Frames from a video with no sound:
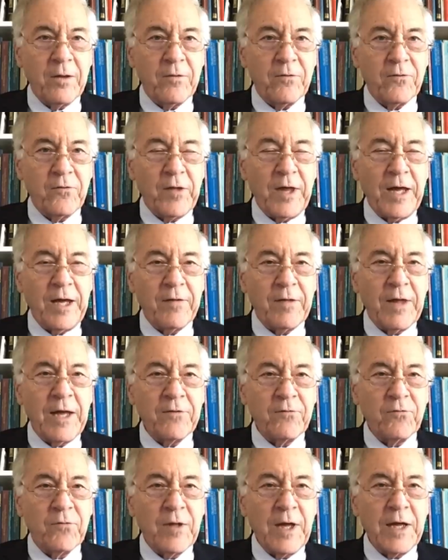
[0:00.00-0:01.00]
So
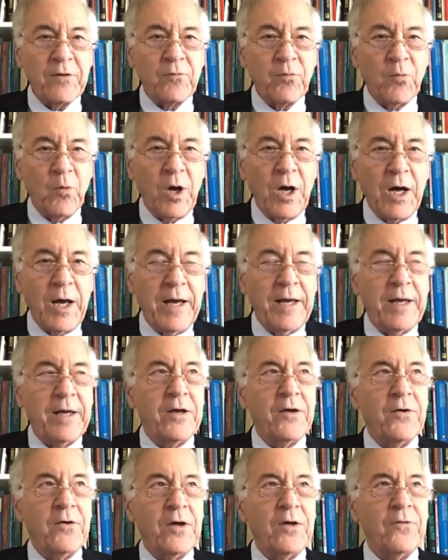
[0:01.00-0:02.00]
that's why,
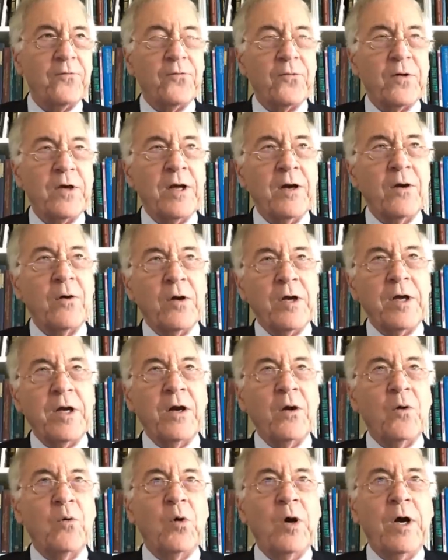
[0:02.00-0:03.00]
if in
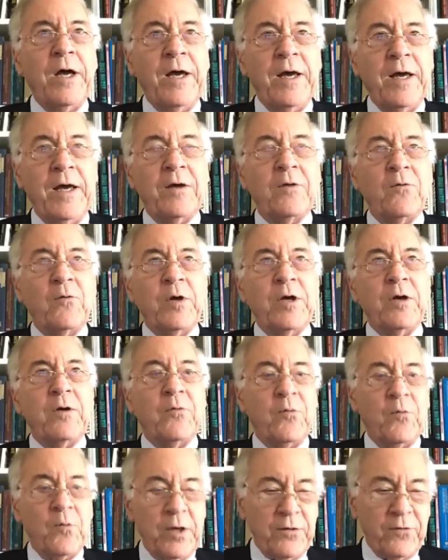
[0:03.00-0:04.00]
a way,
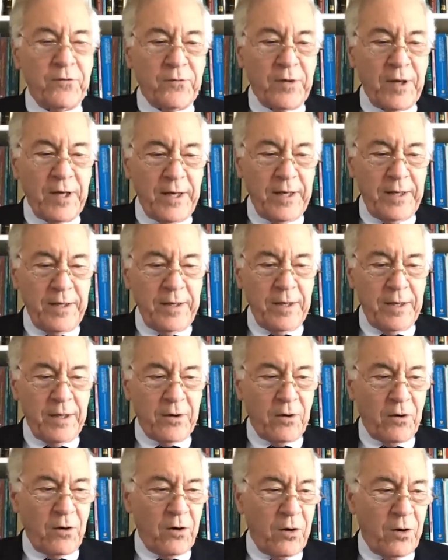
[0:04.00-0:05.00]
we said in
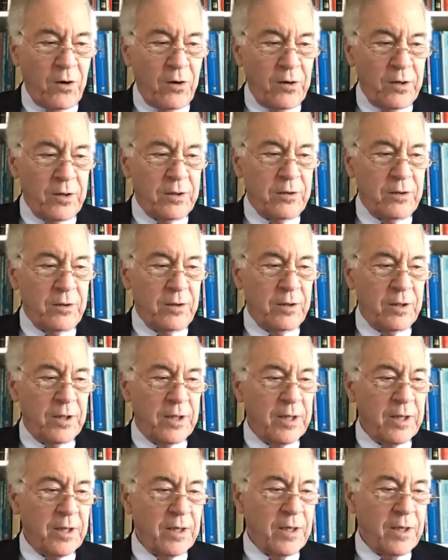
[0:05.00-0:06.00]
our article
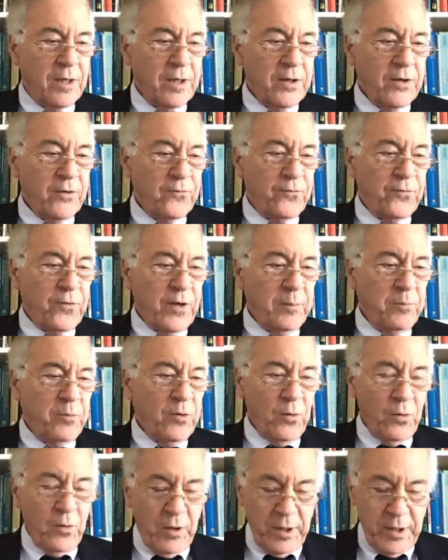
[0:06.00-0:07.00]
in
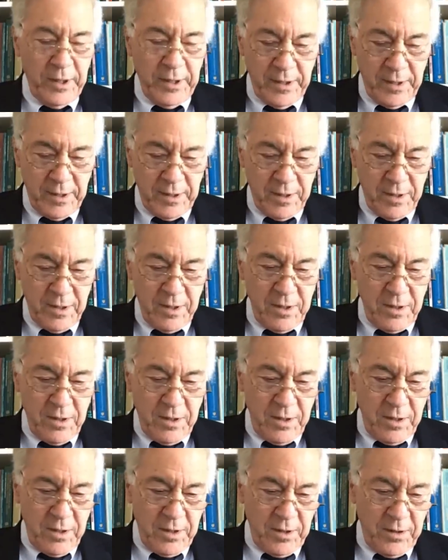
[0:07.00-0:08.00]
February,
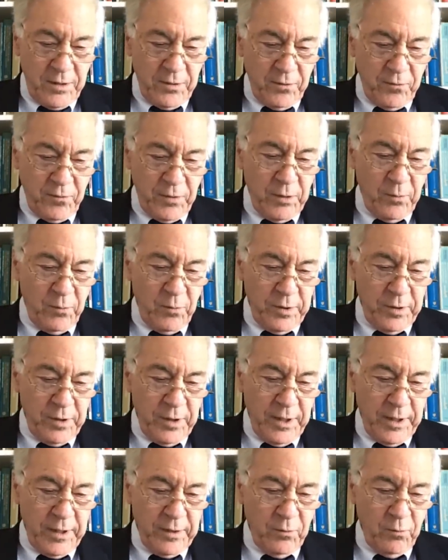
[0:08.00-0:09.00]
Greenwood and
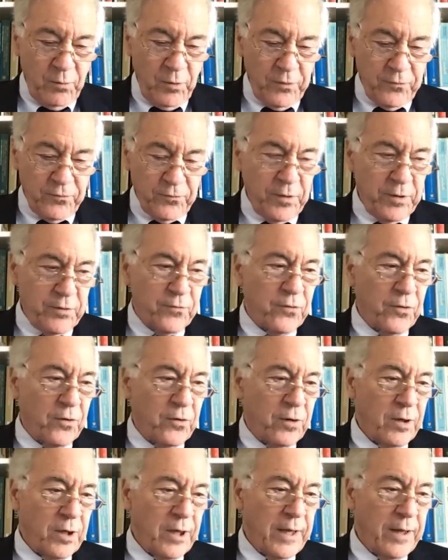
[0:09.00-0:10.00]
I in the Wall Street
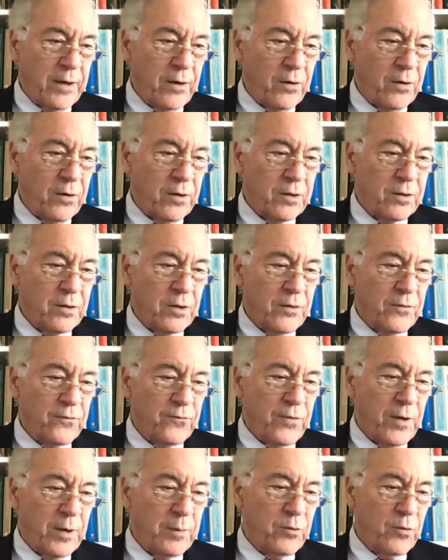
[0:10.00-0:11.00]
Journal, that article on
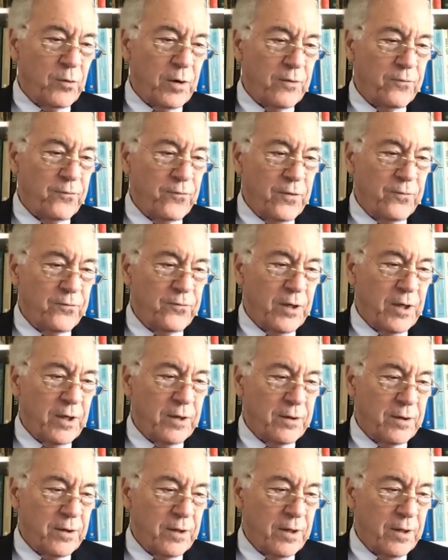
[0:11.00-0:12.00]
February
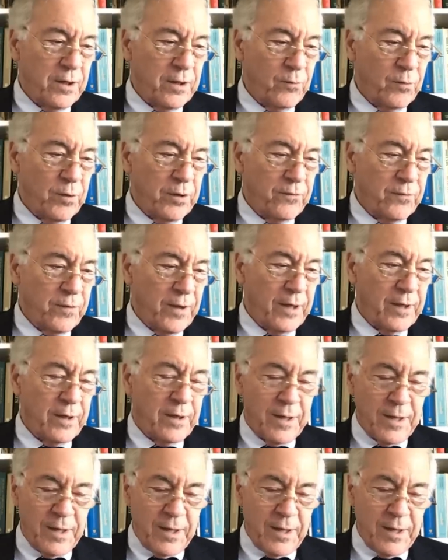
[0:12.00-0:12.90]
15th, we said